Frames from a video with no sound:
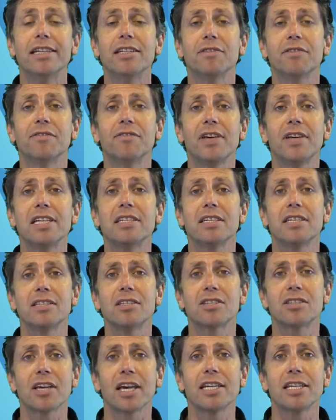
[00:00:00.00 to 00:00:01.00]
defeated
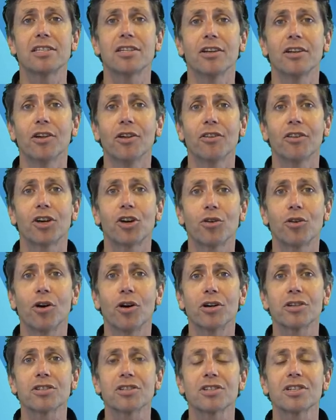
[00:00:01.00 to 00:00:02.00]
Satan at the
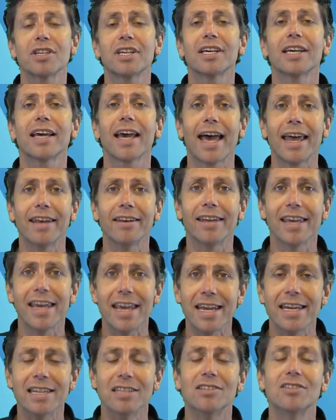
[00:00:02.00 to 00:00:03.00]
cross and
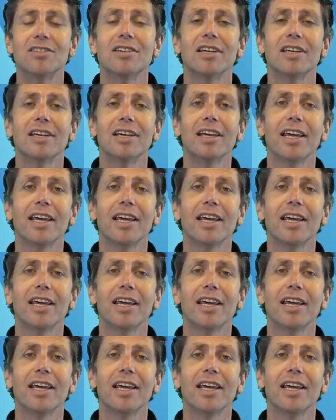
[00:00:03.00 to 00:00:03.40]
is